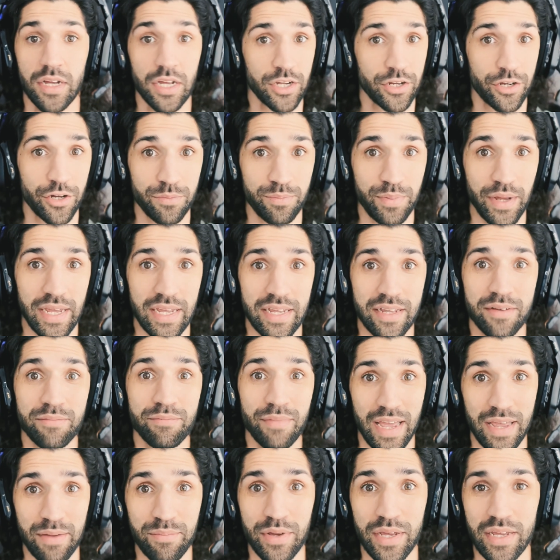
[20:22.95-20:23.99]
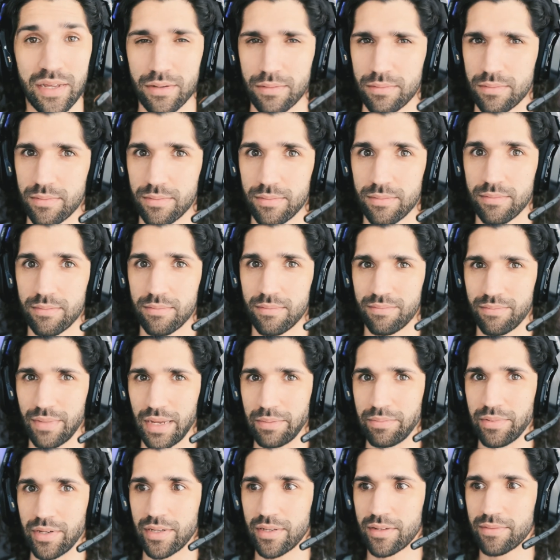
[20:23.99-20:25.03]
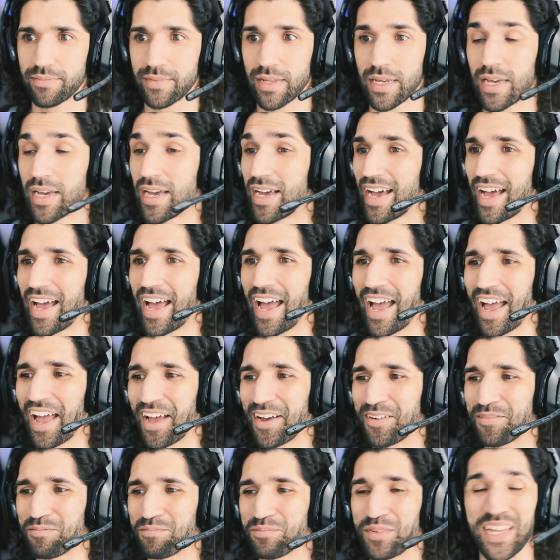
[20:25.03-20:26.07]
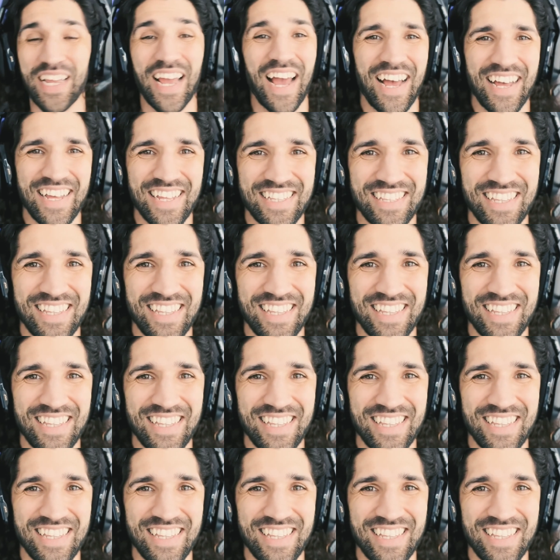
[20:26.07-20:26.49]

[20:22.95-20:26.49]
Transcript: Could be, maybe. But yeah,